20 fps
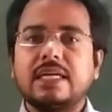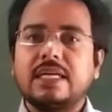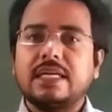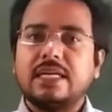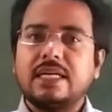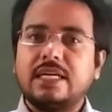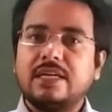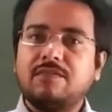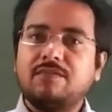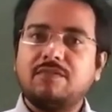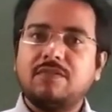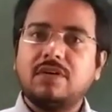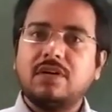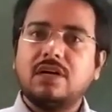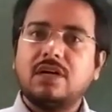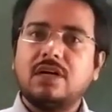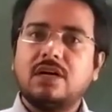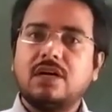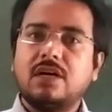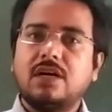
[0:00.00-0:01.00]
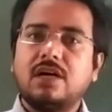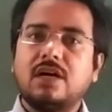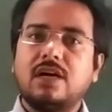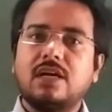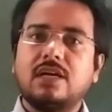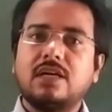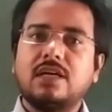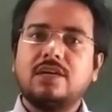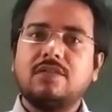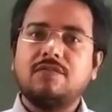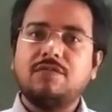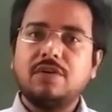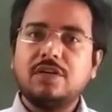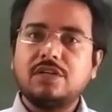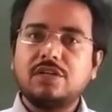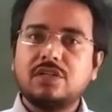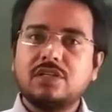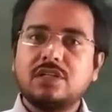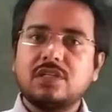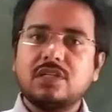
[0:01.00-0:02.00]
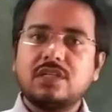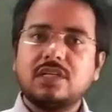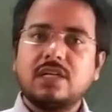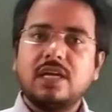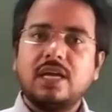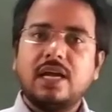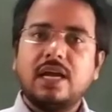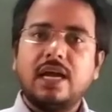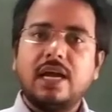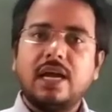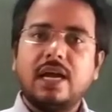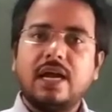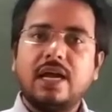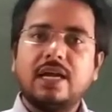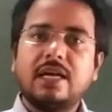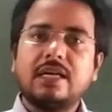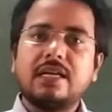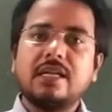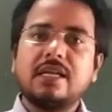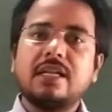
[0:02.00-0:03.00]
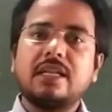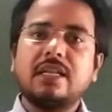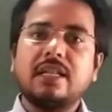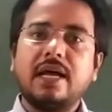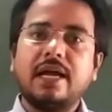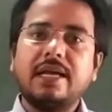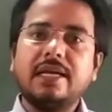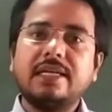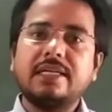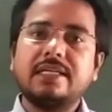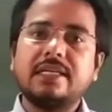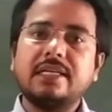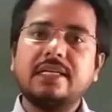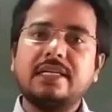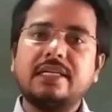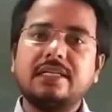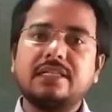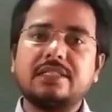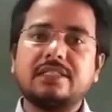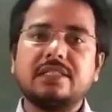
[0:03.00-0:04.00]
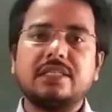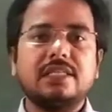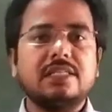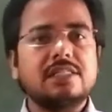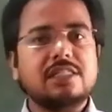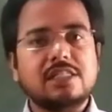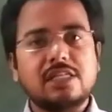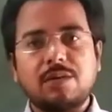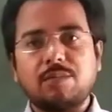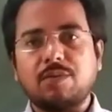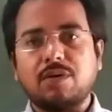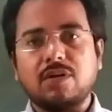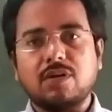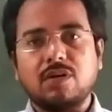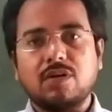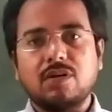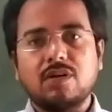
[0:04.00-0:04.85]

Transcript: in winter and light colors in summer.